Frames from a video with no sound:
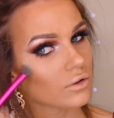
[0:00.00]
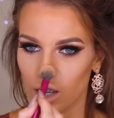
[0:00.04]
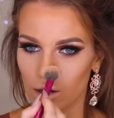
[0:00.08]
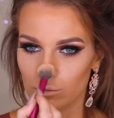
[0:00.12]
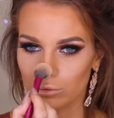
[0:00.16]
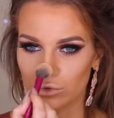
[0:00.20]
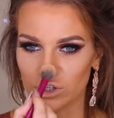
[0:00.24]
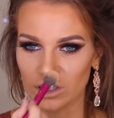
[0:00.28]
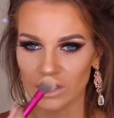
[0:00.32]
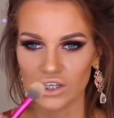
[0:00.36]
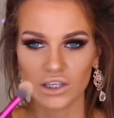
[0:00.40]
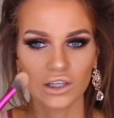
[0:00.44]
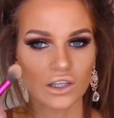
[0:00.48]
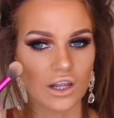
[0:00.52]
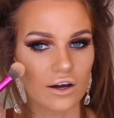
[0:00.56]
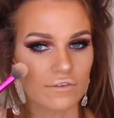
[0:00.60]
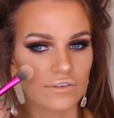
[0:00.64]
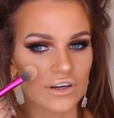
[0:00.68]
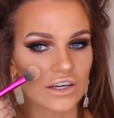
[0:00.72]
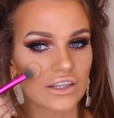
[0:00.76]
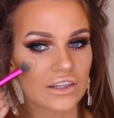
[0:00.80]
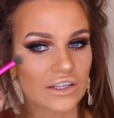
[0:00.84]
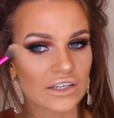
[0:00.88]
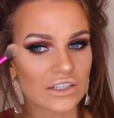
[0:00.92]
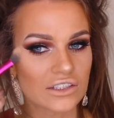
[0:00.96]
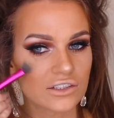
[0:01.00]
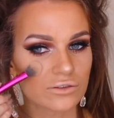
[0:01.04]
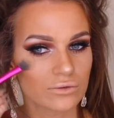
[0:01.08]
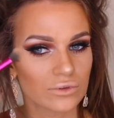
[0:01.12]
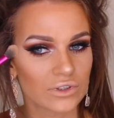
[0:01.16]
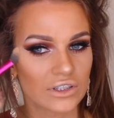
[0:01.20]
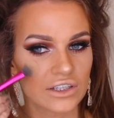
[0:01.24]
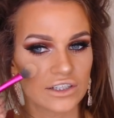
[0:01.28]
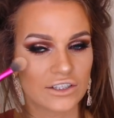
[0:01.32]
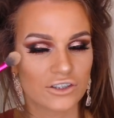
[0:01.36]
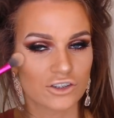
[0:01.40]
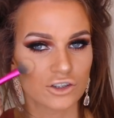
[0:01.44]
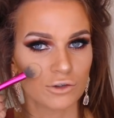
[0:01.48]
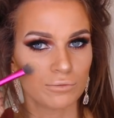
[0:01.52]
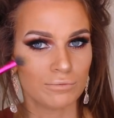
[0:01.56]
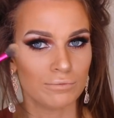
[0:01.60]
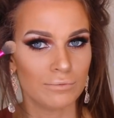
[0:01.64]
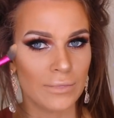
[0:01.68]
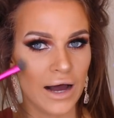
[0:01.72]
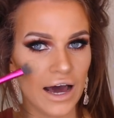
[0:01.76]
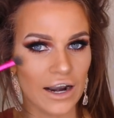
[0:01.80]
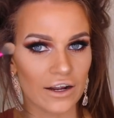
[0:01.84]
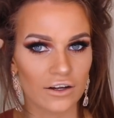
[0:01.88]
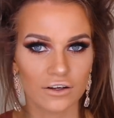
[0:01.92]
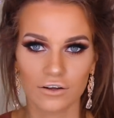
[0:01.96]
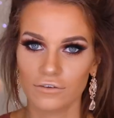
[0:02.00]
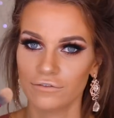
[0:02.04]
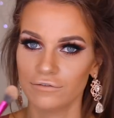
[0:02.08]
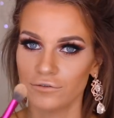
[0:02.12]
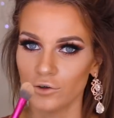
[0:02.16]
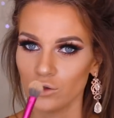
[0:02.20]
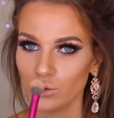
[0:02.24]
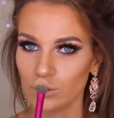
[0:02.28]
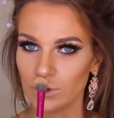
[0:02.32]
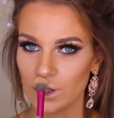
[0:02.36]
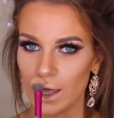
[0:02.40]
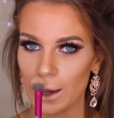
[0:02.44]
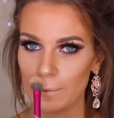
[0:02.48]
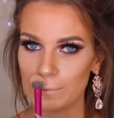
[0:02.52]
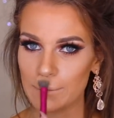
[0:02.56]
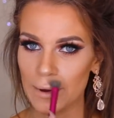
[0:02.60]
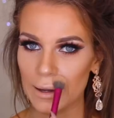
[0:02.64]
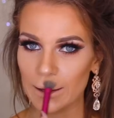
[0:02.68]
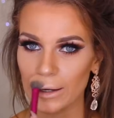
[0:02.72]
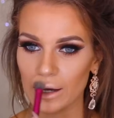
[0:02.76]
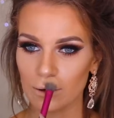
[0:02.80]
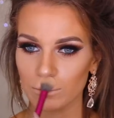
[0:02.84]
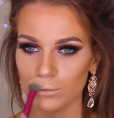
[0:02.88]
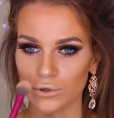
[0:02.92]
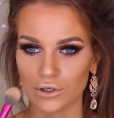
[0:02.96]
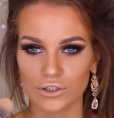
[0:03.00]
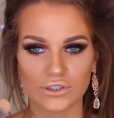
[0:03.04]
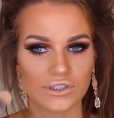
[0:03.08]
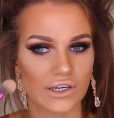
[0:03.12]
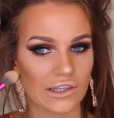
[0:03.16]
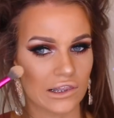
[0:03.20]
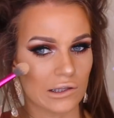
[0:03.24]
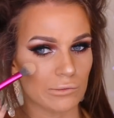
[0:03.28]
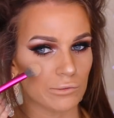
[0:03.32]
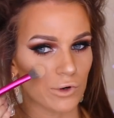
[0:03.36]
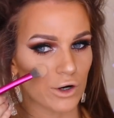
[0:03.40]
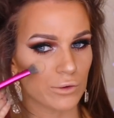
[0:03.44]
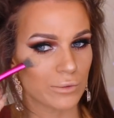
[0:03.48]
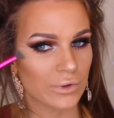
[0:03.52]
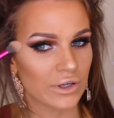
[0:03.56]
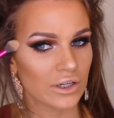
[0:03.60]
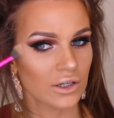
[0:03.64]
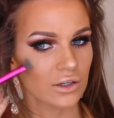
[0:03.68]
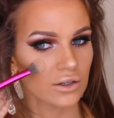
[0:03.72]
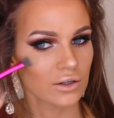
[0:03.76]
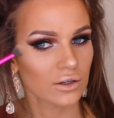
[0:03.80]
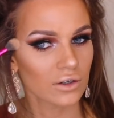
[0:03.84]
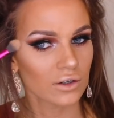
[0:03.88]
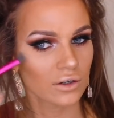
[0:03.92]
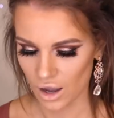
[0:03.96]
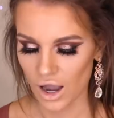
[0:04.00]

I'm really loving these really dramatic full glam makeup looks at the moment.